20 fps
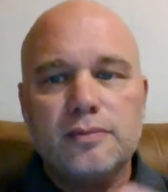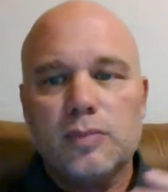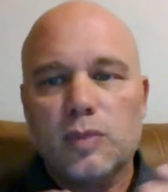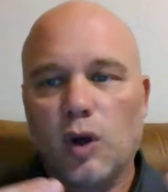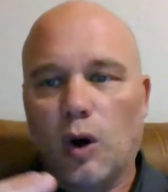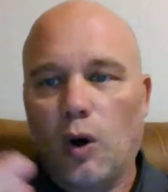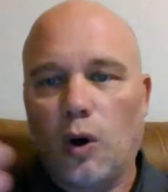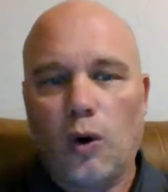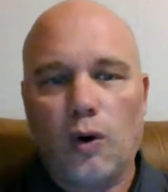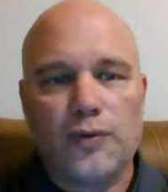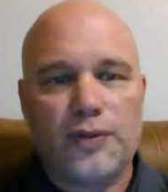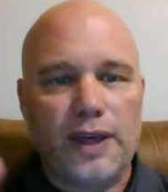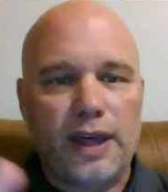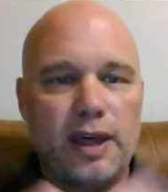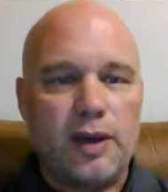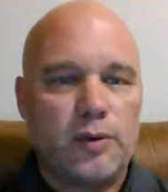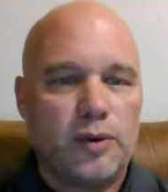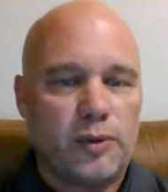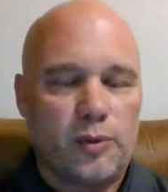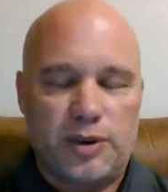the whole
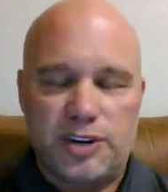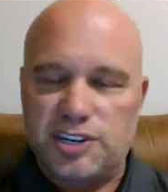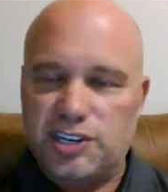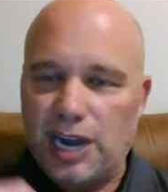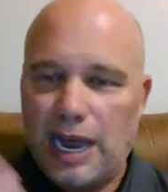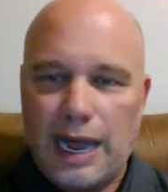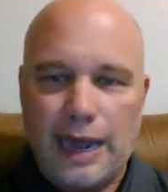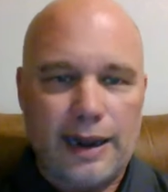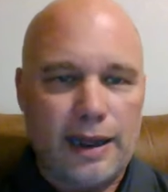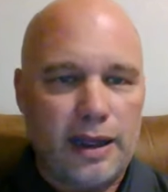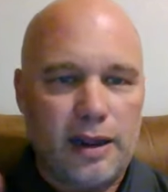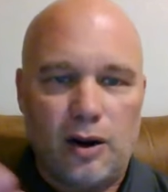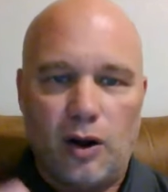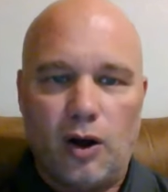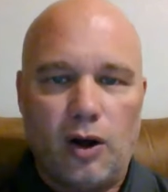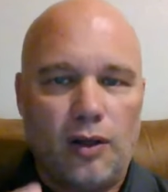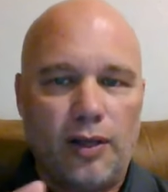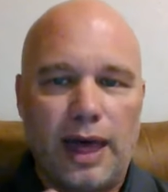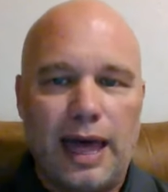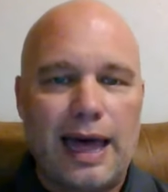thing with Rashada and
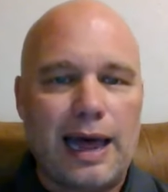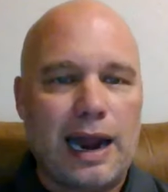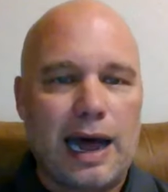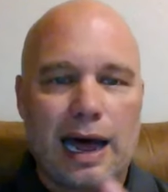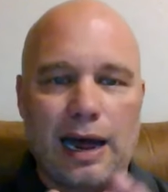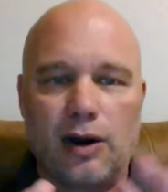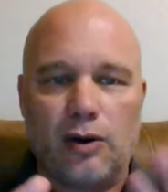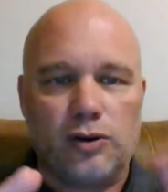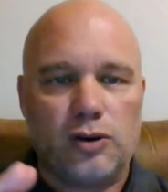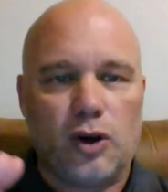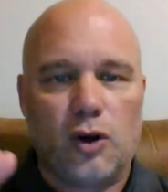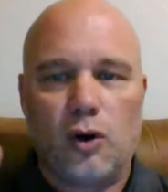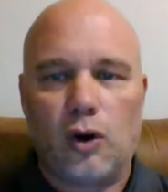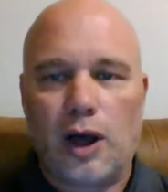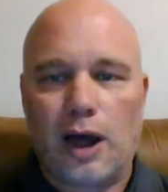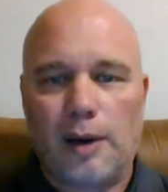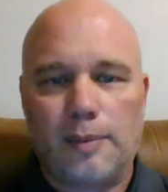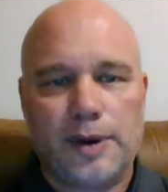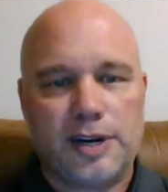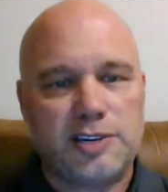all that. I don't know
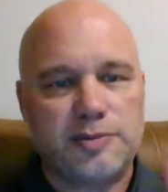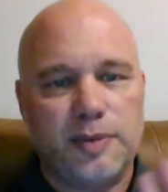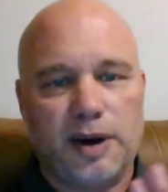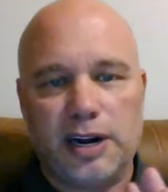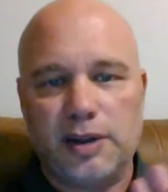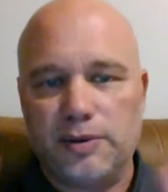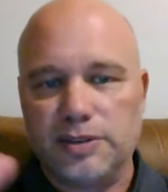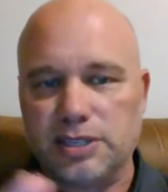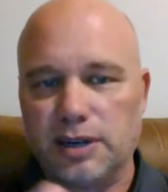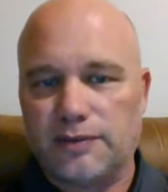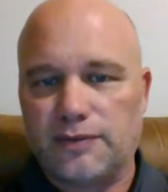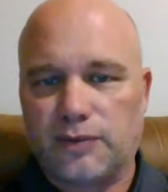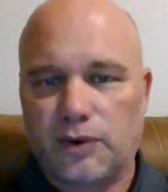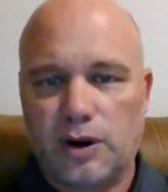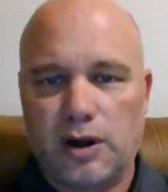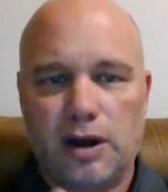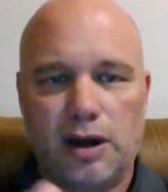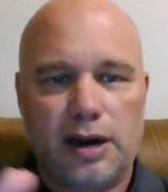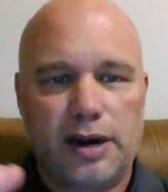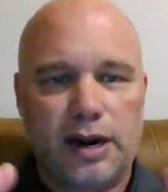how much money was up
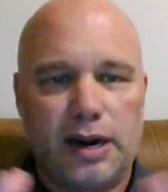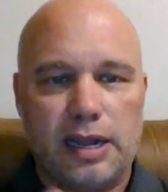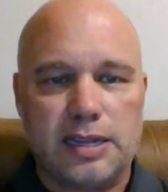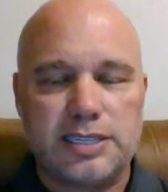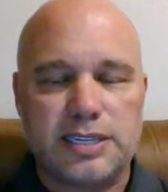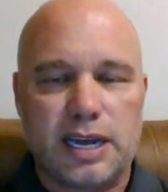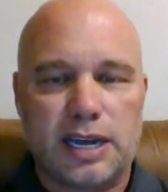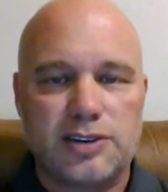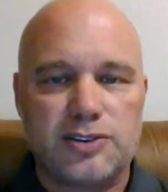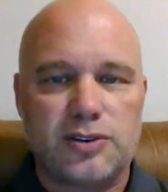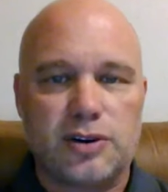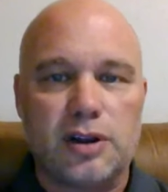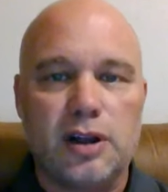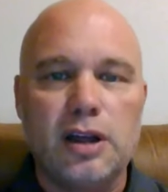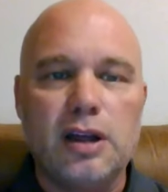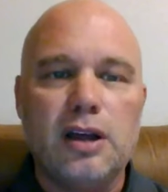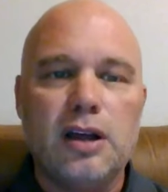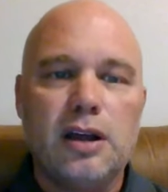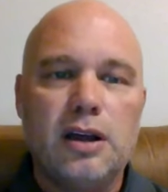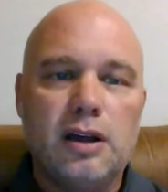front and et cetera,
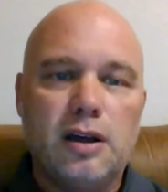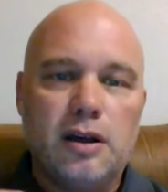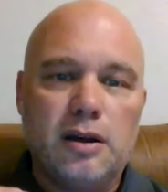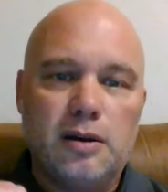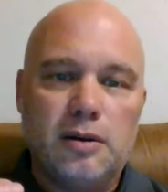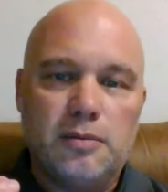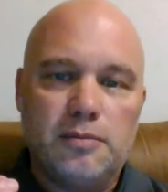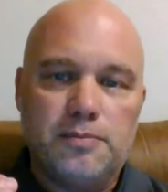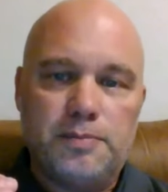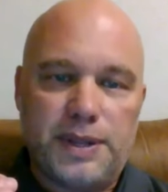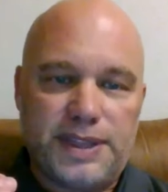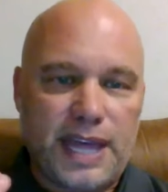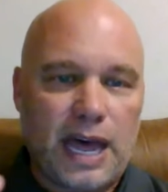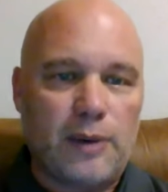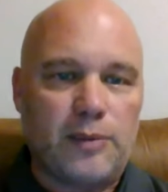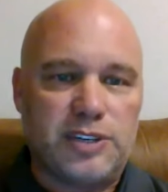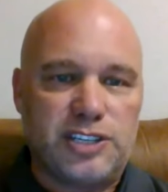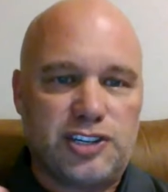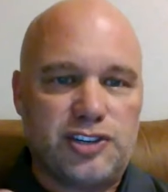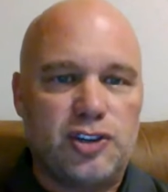but that
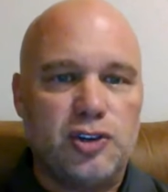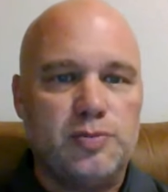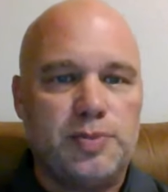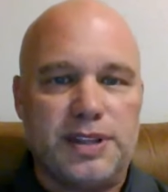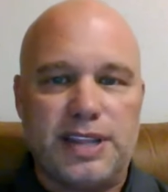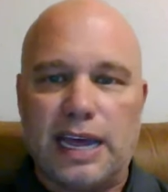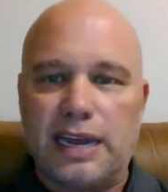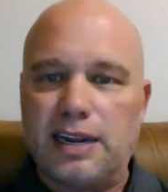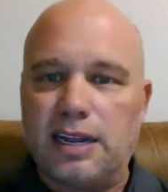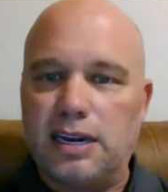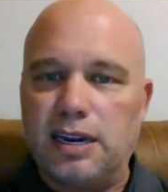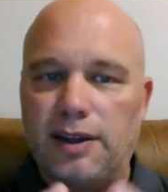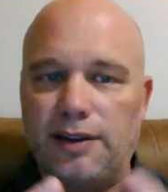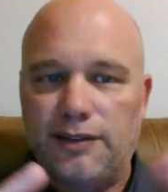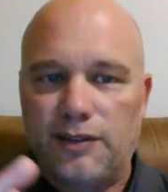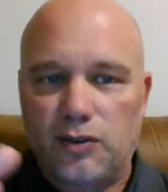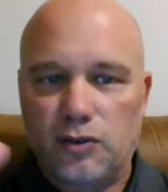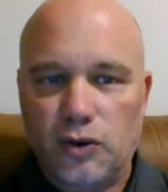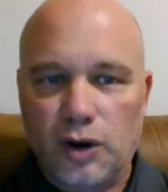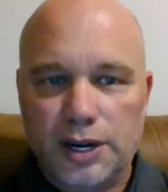was stupid. They didn't
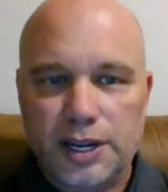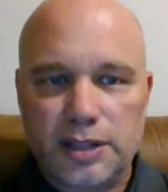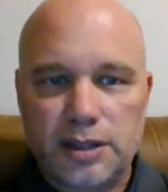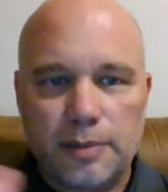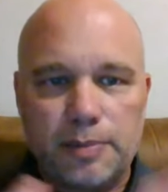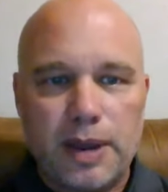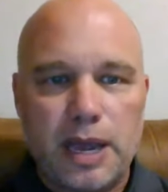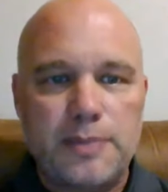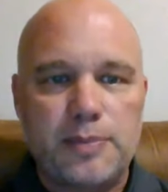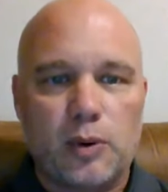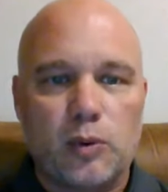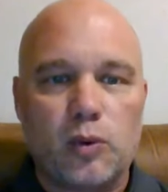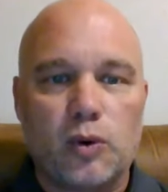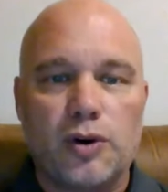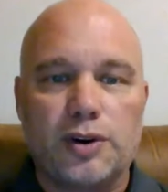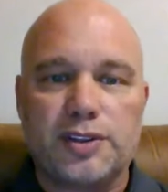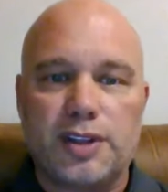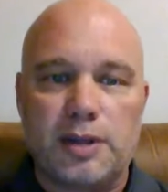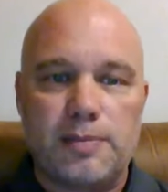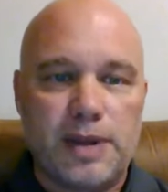even look at the
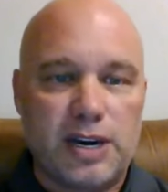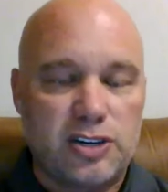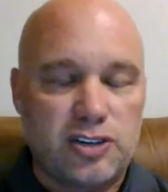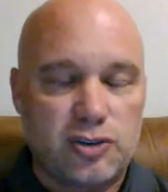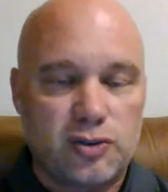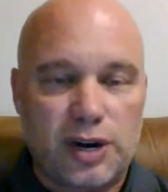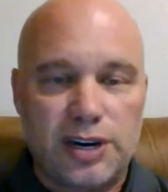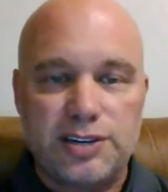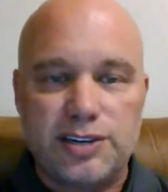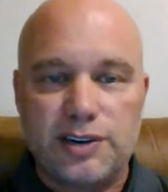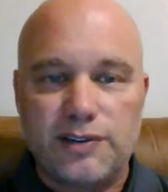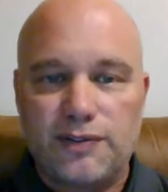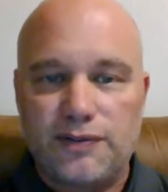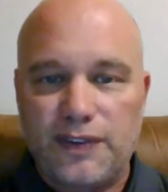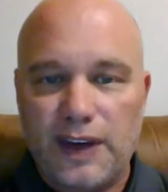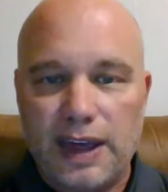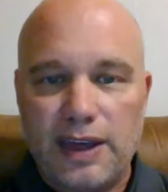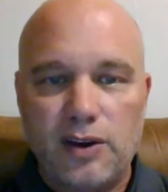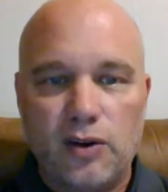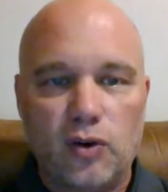paperwork. The administration
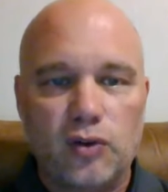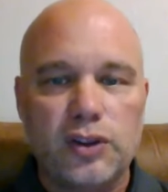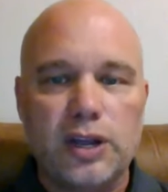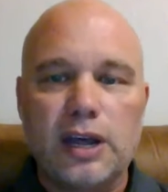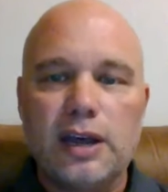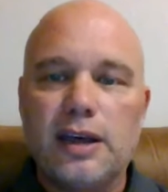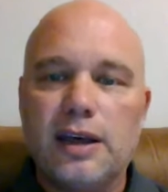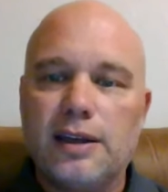failed.